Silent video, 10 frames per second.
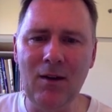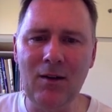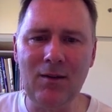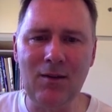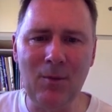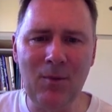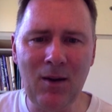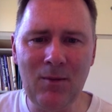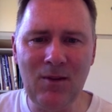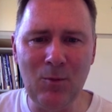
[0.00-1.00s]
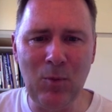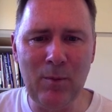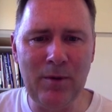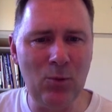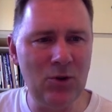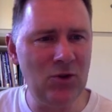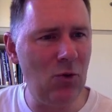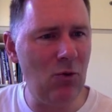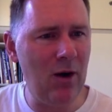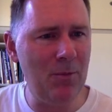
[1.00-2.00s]
Sometimes the puppet would
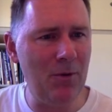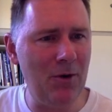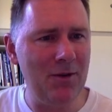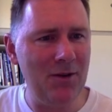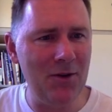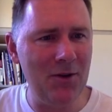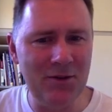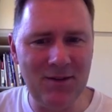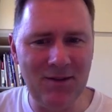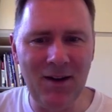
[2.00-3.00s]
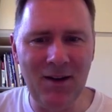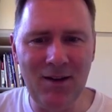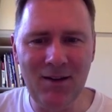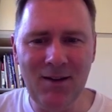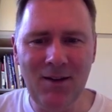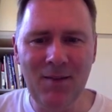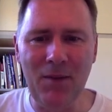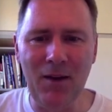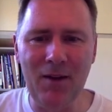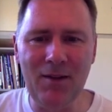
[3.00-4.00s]
show up on the other side
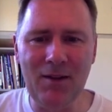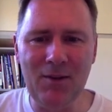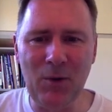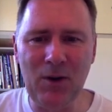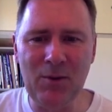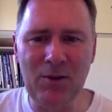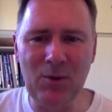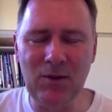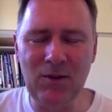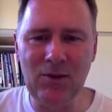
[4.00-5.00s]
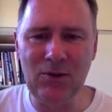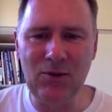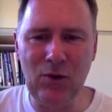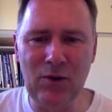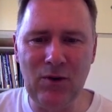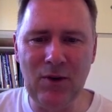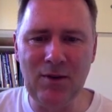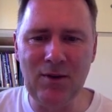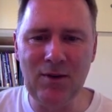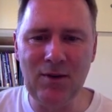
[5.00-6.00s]
and the experimenter would still turn around
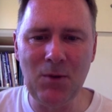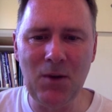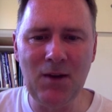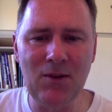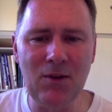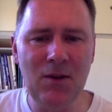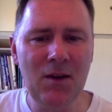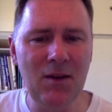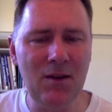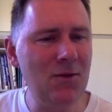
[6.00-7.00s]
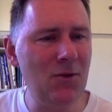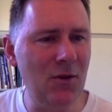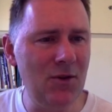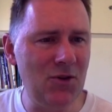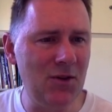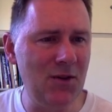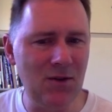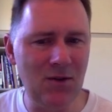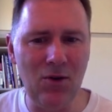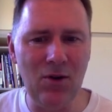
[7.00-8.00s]
in this way. So this condition
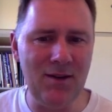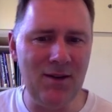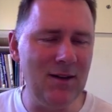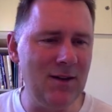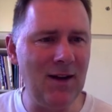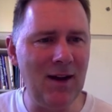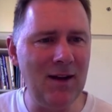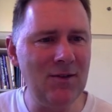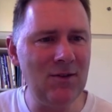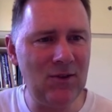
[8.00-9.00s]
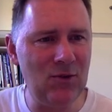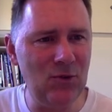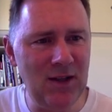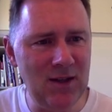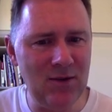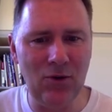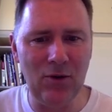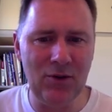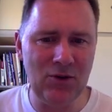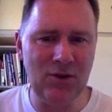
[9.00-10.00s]
is called the attend screen
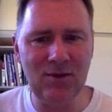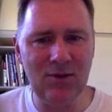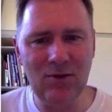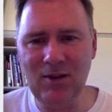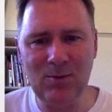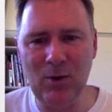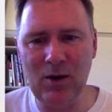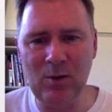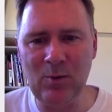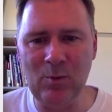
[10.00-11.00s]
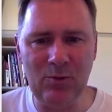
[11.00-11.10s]
condition. So the experimenter will